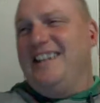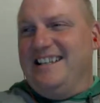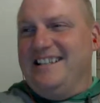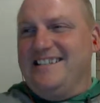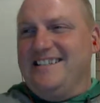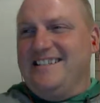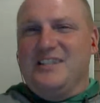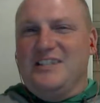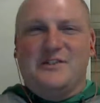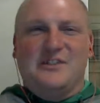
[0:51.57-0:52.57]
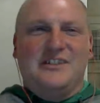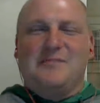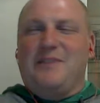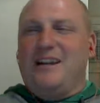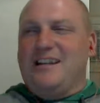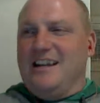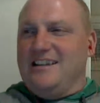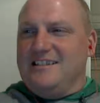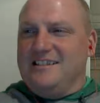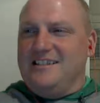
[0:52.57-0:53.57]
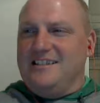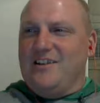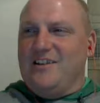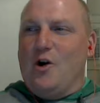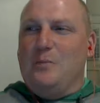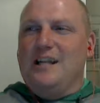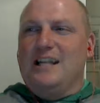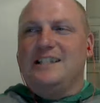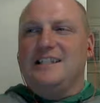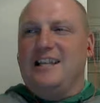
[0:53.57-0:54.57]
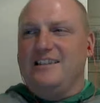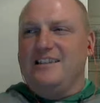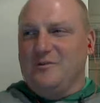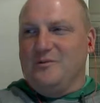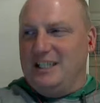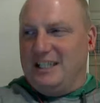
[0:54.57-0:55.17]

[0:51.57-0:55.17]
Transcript: is, and the reason we're doing this podcast is it's Open Education Week.